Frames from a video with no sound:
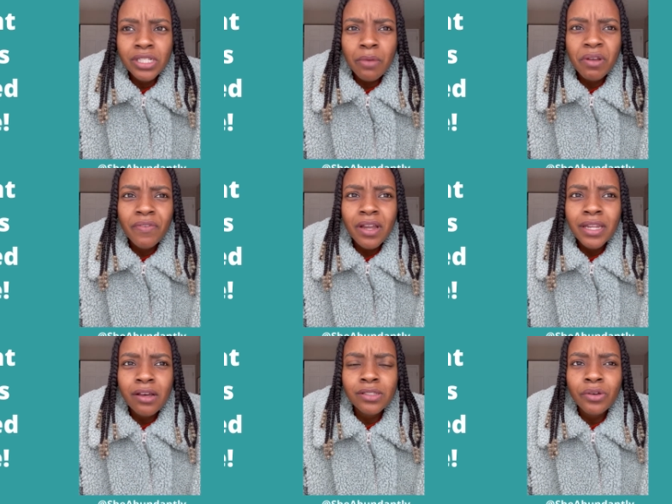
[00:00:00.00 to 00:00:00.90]
Come to find
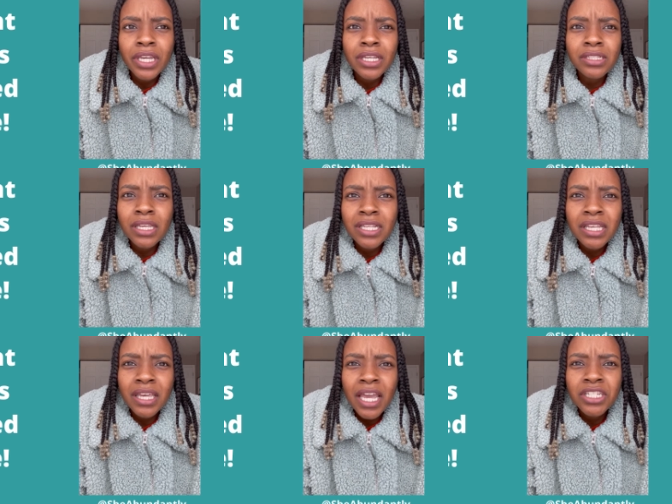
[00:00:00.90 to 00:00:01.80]
out, so he's he's
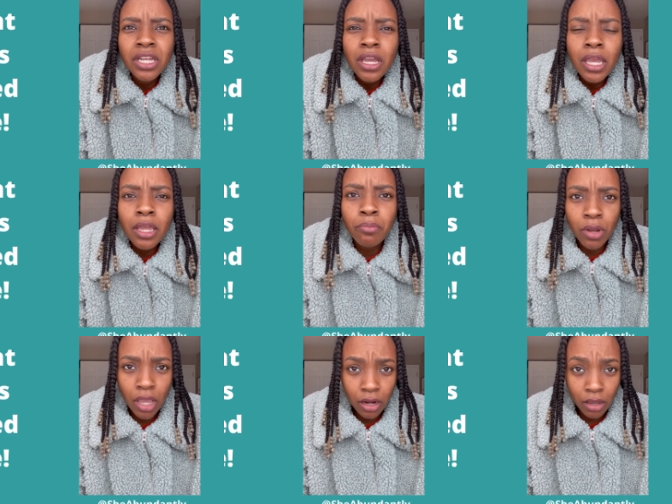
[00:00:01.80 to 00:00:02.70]
engaging in
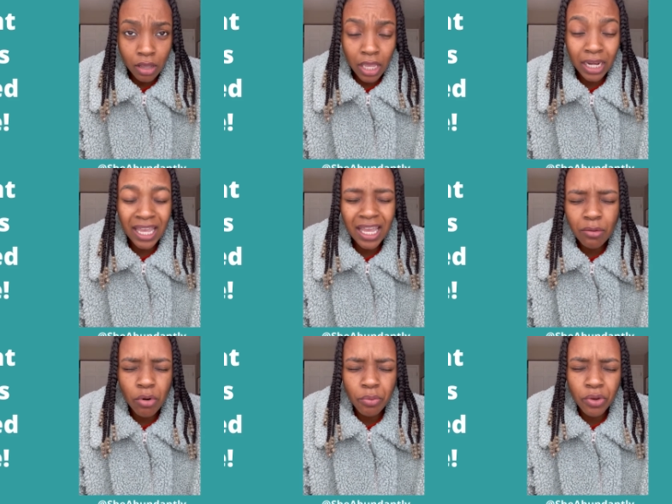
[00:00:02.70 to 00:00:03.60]
in a, in
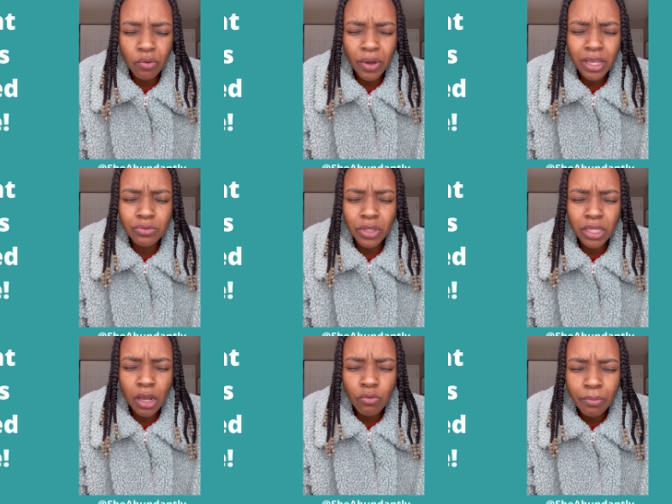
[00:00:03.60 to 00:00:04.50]
inappropriate ways with
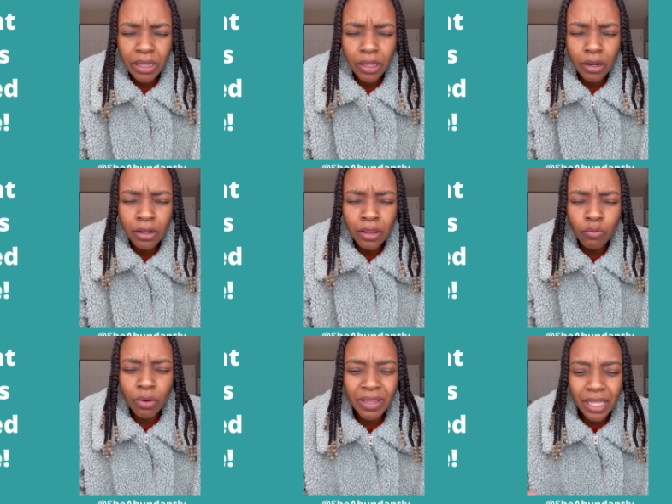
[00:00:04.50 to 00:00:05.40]
young women there,
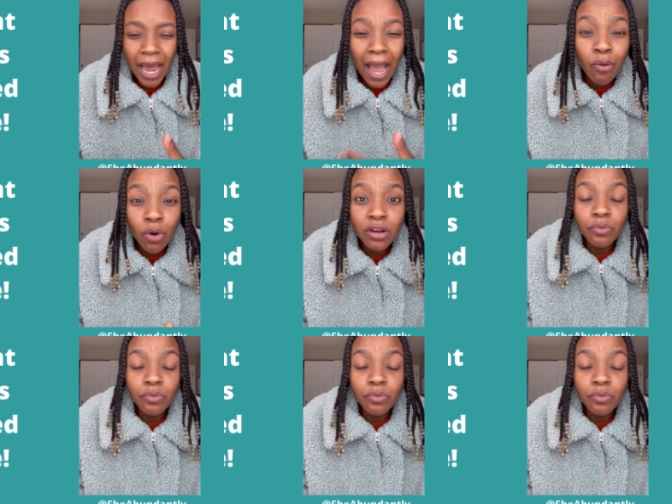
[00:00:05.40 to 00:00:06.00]
women that I work